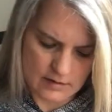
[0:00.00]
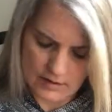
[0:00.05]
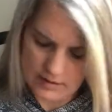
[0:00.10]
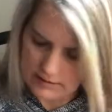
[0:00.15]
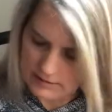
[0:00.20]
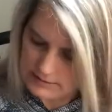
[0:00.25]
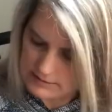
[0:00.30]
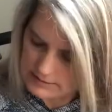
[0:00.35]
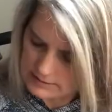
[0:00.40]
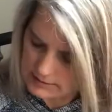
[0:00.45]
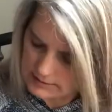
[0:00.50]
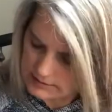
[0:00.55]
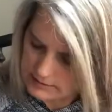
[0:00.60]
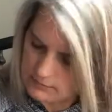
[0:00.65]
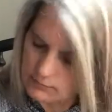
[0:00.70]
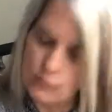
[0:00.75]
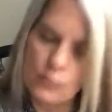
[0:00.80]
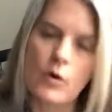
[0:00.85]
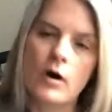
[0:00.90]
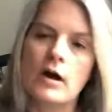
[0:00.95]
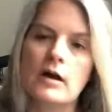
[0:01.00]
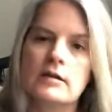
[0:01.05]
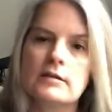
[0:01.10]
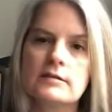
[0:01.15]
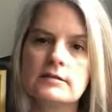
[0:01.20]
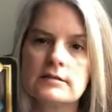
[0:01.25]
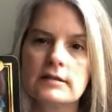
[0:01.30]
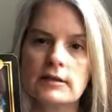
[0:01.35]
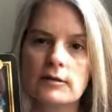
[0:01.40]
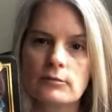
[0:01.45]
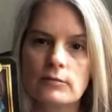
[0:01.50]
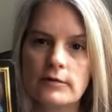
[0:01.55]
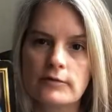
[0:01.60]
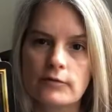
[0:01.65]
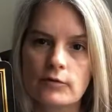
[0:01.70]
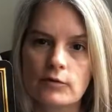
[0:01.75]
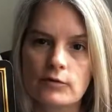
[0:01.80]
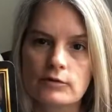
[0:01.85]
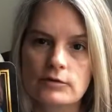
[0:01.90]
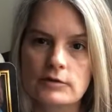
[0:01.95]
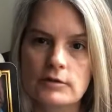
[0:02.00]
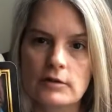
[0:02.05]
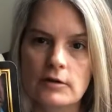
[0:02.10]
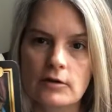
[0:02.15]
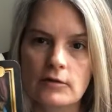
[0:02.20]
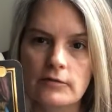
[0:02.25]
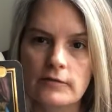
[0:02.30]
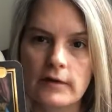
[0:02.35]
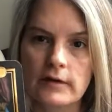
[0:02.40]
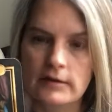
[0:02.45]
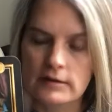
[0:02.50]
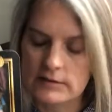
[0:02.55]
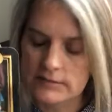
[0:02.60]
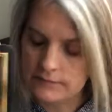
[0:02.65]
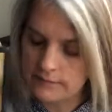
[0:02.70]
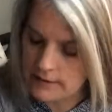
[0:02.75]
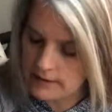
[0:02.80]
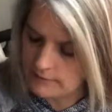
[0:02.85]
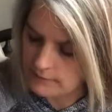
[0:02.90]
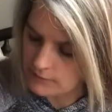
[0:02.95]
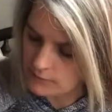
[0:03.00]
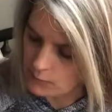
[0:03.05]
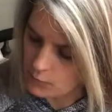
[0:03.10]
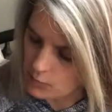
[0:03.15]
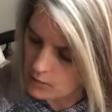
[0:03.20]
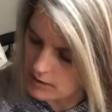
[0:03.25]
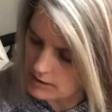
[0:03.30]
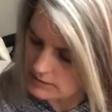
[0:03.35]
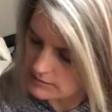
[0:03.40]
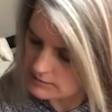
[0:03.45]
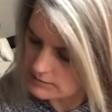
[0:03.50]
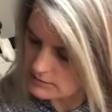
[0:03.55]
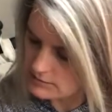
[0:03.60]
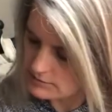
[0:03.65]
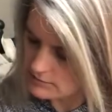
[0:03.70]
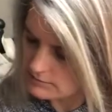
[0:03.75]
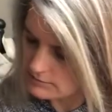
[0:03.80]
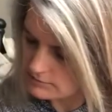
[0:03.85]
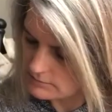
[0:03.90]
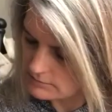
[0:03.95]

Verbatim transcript: And the Six of Wands in reverse, clarifying this Five of Wands.